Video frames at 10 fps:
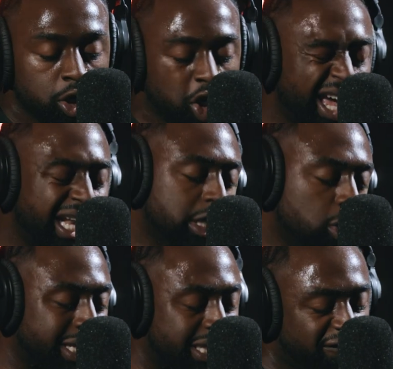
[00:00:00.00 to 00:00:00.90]
Go ahead and
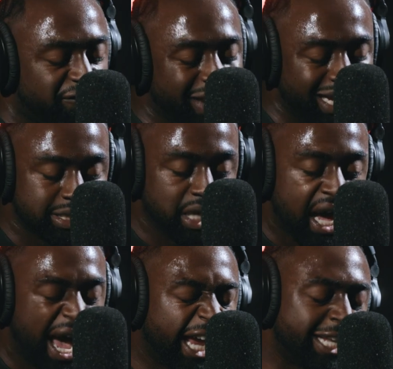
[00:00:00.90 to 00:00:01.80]
look at they face,
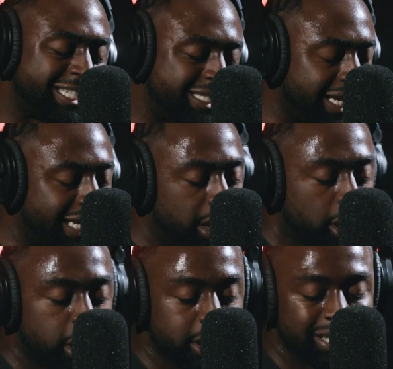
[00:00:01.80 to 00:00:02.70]
I hate to see it,
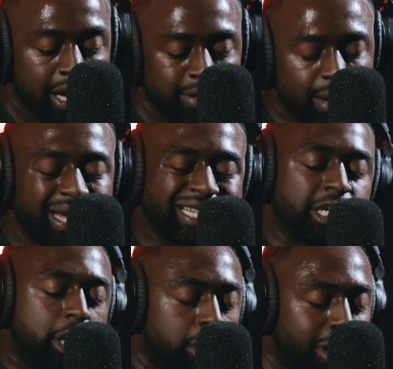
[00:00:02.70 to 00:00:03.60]
it hurts. Them
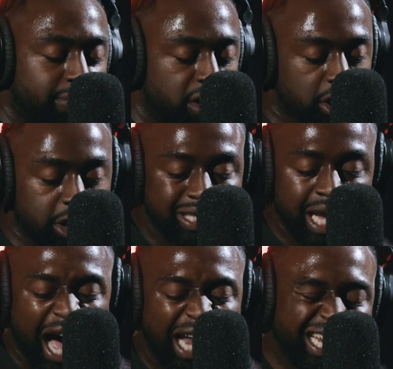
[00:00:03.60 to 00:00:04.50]
niggas cut, grab the nurse,
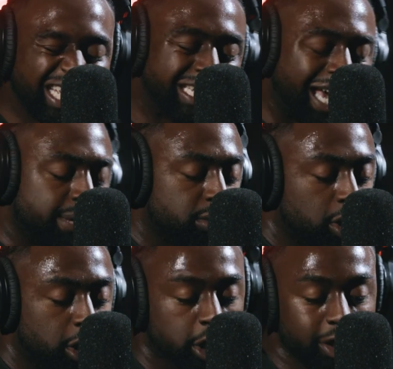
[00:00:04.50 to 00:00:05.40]
I lead a game in
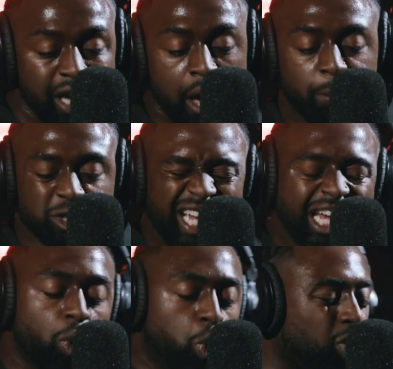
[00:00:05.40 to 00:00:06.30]
a hearse. But
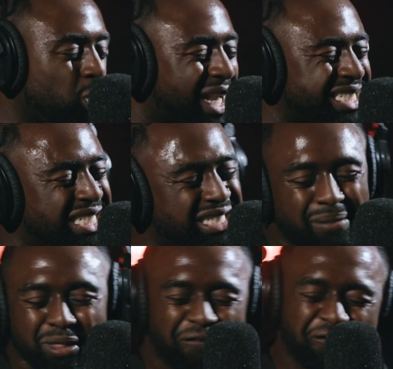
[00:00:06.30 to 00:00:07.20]
take a walk when I
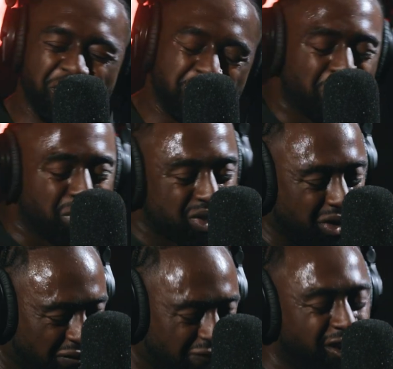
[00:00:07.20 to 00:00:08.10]
step, the fuck are those
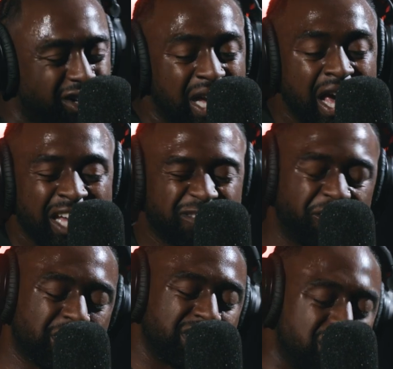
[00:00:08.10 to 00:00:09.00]
that converse? It's
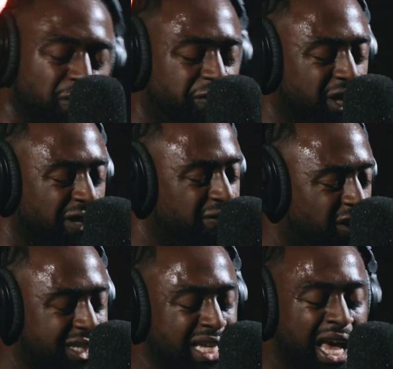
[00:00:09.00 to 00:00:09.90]
fuck your song, fuck your
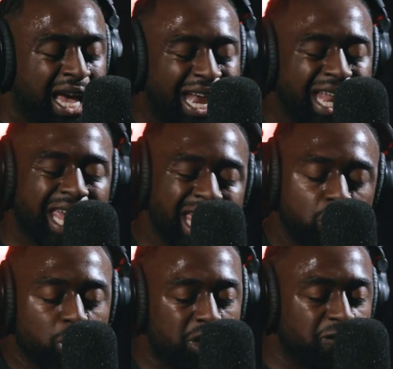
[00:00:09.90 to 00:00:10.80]
verse, it ain't a
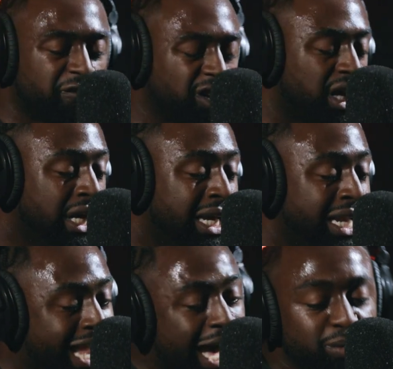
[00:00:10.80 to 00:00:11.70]
hit when convert.
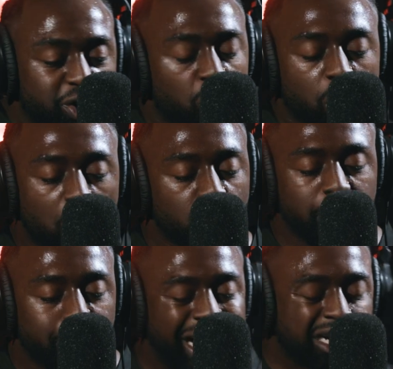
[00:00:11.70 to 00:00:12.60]
Now I'm done with
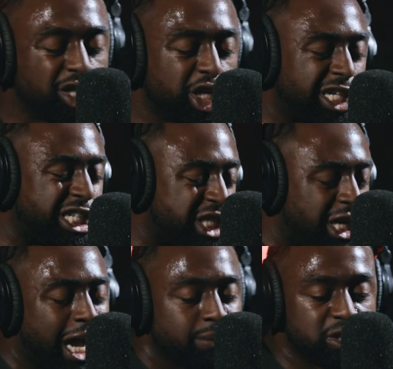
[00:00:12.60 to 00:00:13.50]
holding back all of the
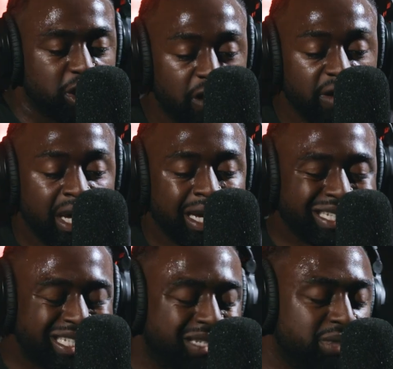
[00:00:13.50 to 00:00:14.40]
shit I observe.
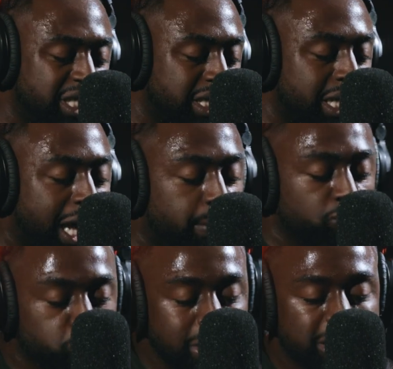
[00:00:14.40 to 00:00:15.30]
Cause it's some shit that I've
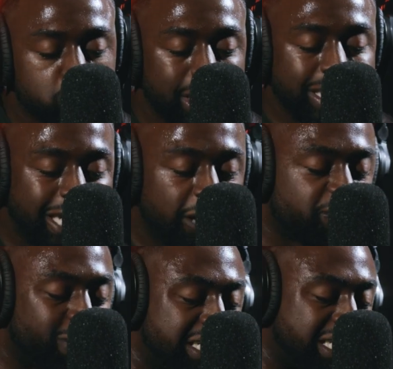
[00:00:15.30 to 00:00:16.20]
been really trying to get
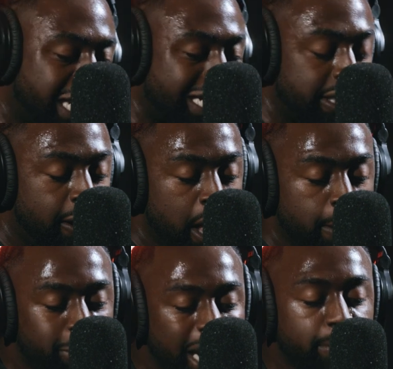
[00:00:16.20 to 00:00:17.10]
off my chest.
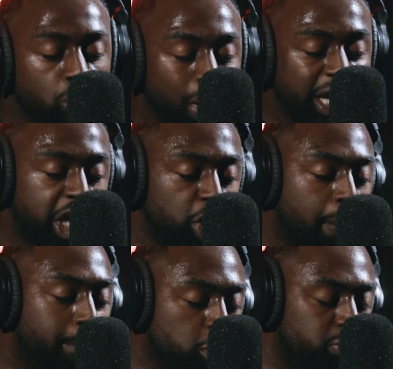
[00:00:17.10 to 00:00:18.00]
But I've been waiting on
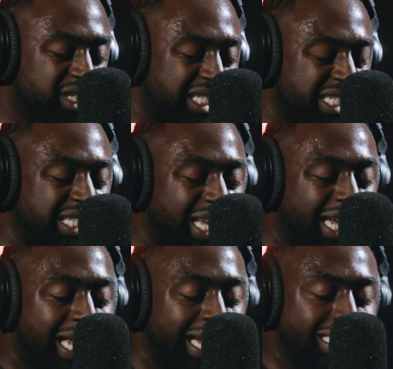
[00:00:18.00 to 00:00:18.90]
a moment just to
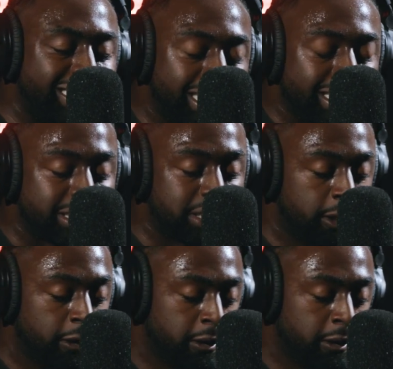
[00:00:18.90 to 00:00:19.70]
say it like this.